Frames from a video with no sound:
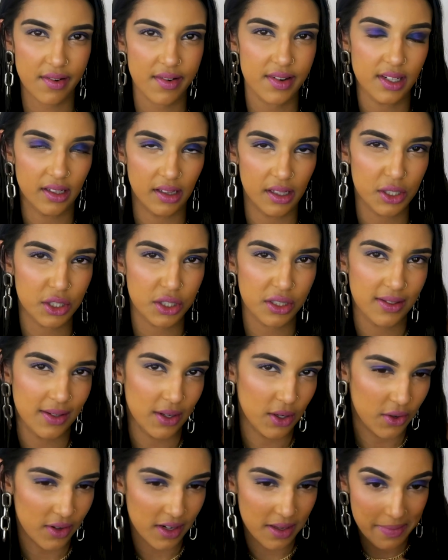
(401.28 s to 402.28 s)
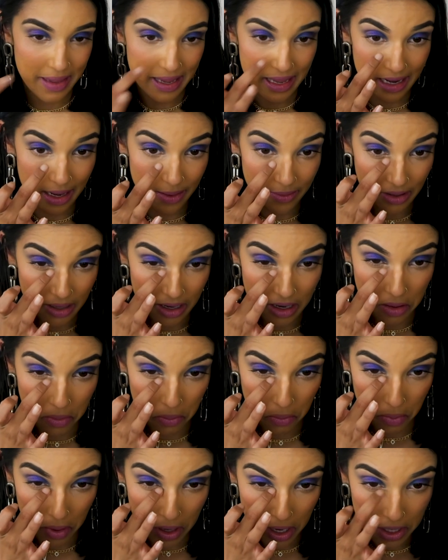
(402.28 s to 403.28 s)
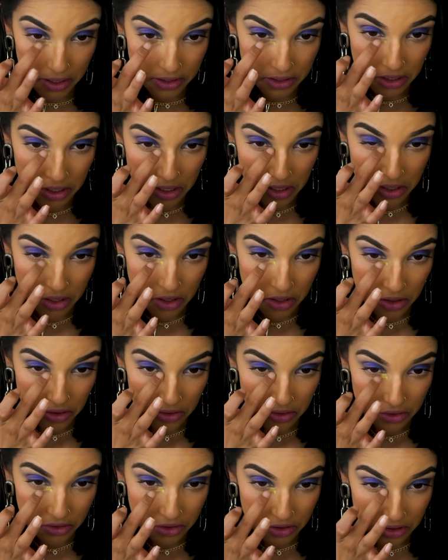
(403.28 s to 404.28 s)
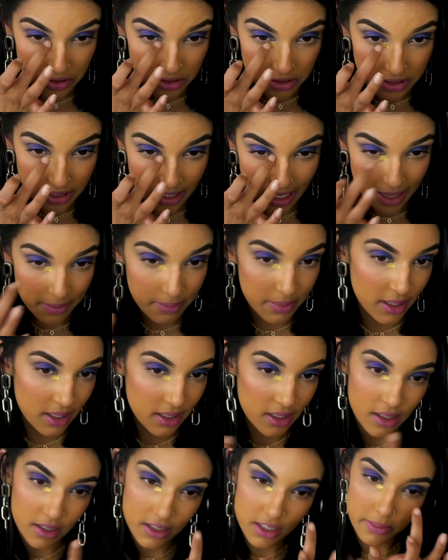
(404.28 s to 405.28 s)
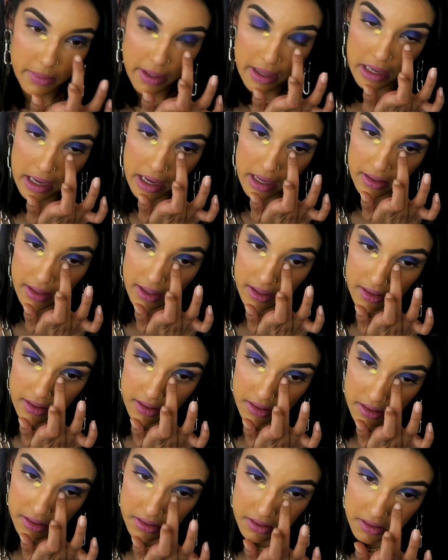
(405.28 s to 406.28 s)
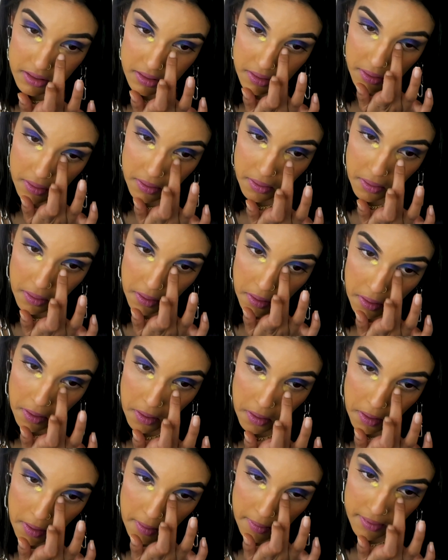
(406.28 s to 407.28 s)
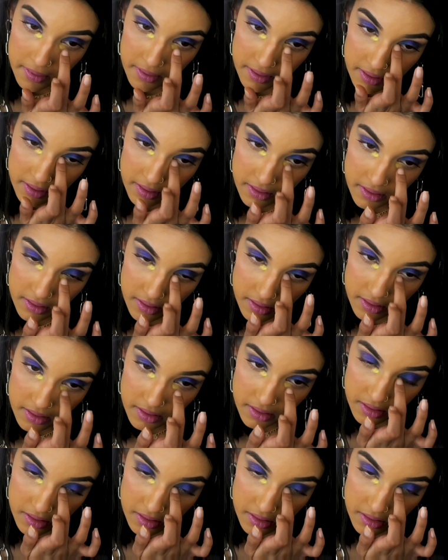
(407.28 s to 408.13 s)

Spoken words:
very delicious and creamy, and I can't wait to just tap it under my eye like this. And of course, if